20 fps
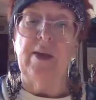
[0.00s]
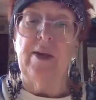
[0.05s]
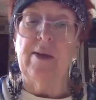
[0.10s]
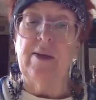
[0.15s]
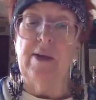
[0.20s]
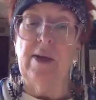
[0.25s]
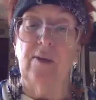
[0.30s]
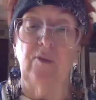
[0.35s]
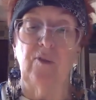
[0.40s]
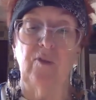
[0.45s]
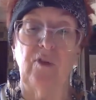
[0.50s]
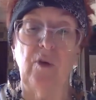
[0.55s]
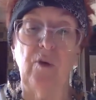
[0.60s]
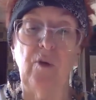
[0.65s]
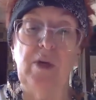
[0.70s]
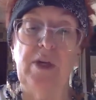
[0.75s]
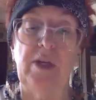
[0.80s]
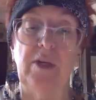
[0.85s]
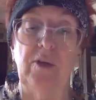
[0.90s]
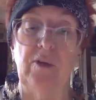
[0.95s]
Yet so
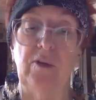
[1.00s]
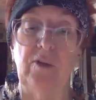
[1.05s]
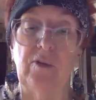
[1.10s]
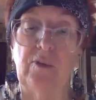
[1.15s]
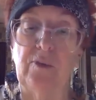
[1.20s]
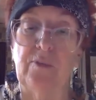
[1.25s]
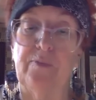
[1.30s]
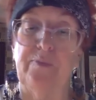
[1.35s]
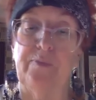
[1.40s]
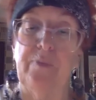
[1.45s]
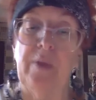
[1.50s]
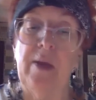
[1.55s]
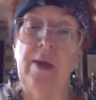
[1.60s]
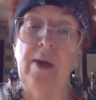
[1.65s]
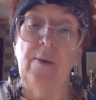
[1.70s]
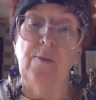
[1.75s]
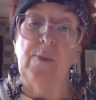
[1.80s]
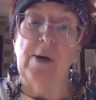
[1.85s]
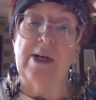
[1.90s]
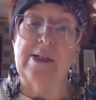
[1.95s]
it is.
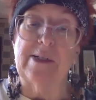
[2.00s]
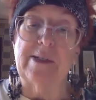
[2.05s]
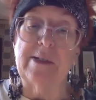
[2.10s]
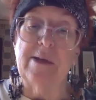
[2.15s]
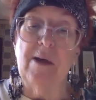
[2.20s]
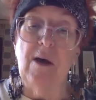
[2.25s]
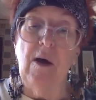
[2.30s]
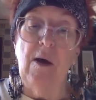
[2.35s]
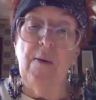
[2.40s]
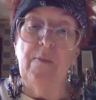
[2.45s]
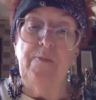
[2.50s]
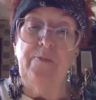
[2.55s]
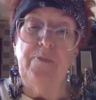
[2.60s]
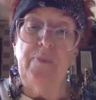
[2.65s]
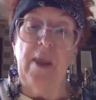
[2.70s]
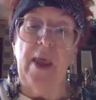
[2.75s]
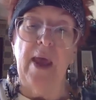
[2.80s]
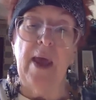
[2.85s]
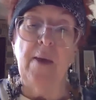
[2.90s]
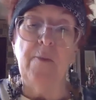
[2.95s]
By some,
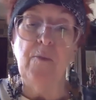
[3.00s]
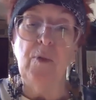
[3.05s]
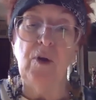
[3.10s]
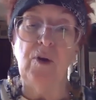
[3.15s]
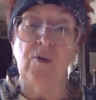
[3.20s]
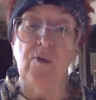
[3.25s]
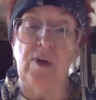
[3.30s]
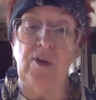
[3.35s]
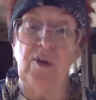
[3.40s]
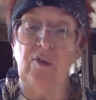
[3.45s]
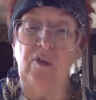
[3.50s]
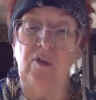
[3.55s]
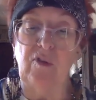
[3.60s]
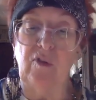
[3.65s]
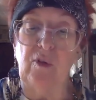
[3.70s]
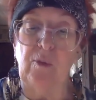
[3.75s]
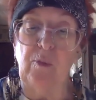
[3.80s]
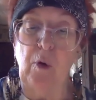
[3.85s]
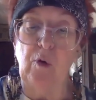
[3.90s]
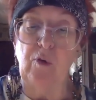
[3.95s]
ambergris is
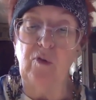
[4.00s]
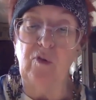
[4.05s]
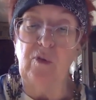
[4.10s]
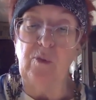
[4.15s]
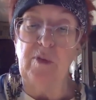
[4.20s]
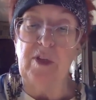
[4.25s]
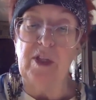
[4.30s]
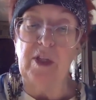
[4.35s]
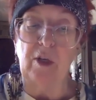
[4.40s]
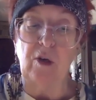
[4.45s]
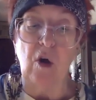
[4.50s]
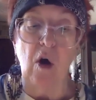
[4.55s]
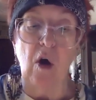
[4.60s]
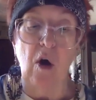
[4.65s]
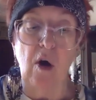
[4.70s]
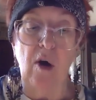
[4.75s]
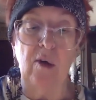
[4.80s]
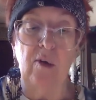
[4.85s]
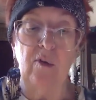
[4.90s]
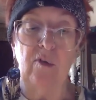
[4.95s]
supposed to be the
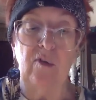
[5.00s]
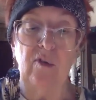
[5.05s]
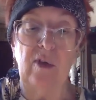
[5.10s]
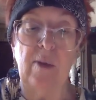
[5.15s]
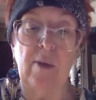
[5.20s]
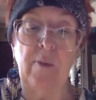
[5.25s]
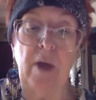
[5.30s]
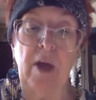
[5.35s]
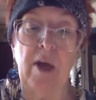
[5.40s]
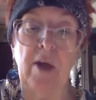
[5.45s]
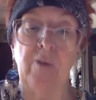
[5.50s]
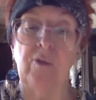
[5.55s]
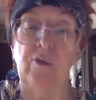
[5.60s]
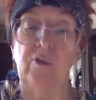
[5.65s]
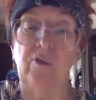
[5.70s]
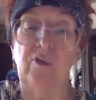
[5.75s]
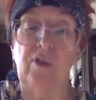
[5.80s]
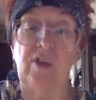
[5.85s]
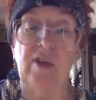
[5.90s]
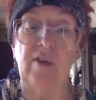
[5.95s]
cause, and by
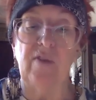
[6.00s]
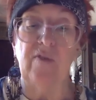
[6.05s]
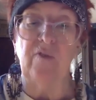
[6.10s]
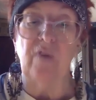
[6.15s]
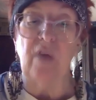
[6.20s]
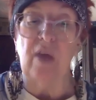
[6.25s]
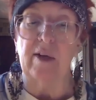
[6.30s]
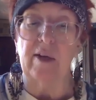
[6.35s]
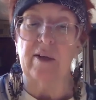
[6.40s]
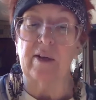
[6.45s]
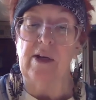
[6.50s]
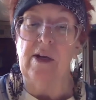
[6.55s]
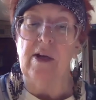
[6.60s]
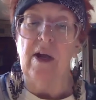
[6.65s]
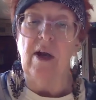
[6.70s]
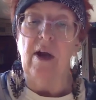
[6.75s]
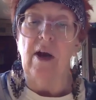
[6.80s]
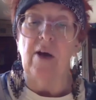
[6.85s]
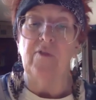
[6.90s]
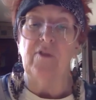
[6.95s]
others the effect,
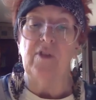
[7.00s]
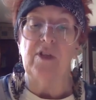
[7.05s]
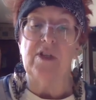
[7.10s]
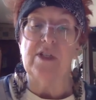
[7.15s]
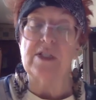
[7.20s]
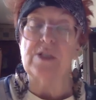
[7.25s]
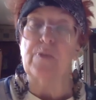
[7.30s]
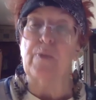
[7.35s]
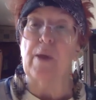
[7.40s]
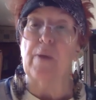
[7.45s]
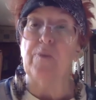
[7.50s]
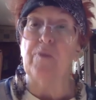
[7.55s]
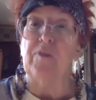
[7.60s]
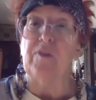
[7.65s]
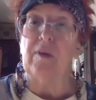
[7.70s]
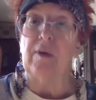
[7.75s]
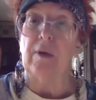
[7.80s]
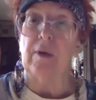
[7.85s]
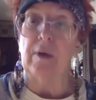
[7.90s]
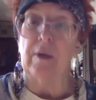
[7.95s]
of the
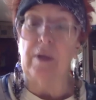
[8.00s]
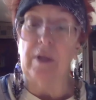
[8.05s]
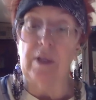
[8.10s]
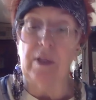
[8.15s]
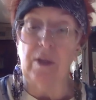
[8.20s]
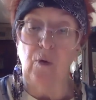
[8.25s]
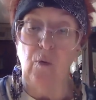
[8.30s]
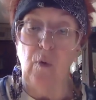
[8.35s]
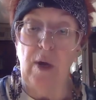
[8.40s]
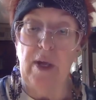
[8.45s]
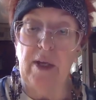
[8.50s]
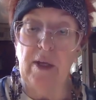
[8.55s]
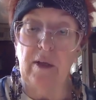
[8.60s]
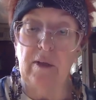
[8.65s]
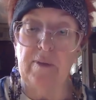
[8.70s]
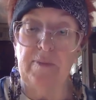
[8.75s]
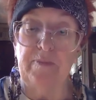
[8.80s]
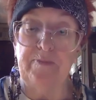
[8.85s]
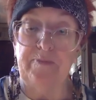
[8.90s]
dyspepsia in the whale.